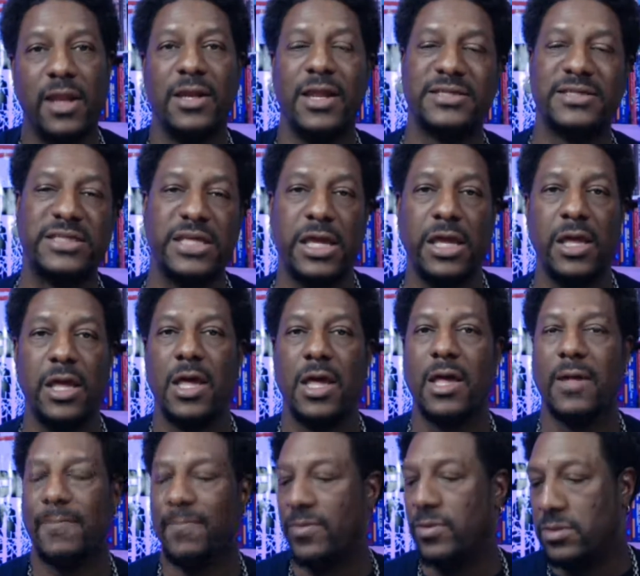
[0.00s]
Now see,
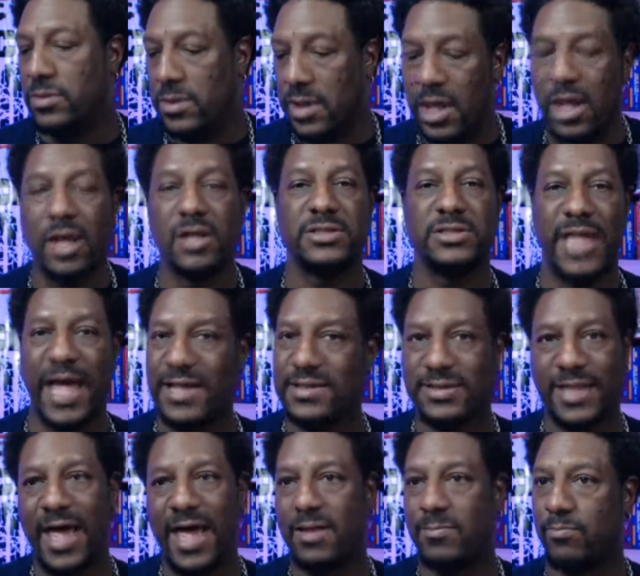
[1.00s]
here's
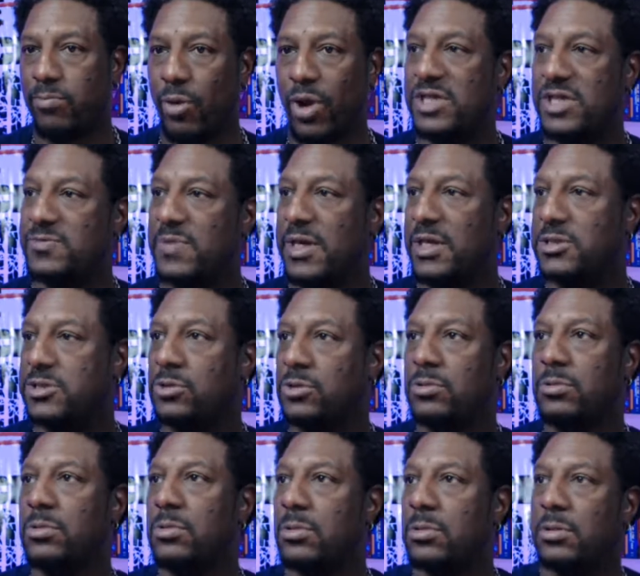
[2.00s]
that brings me to